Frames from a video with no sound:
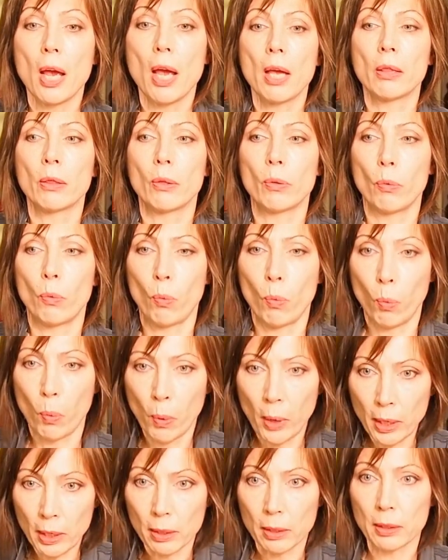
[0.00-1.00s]
and
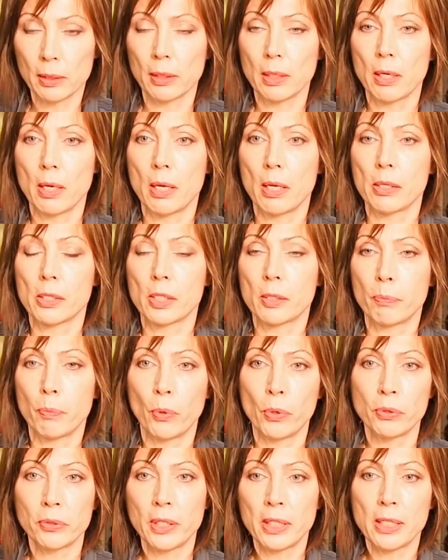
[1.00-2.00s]
will
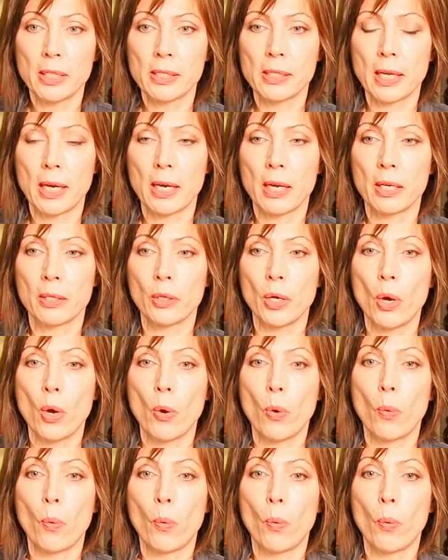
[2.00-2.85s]
spoil the design